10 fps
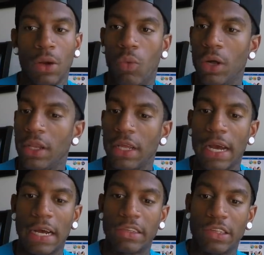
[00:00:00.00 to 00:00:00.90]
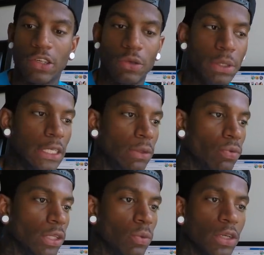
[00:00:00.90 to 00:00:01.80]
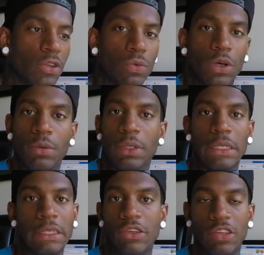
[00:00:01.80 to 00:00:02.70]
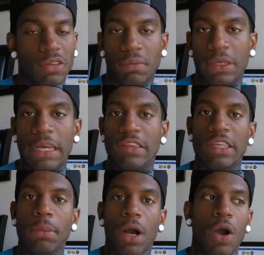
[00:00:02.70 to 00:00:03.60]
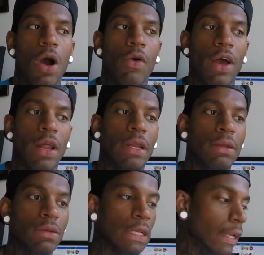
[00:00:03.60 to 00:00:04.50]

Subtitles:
one of the guys that told me he really wanted to run me, he had seen my car around and, you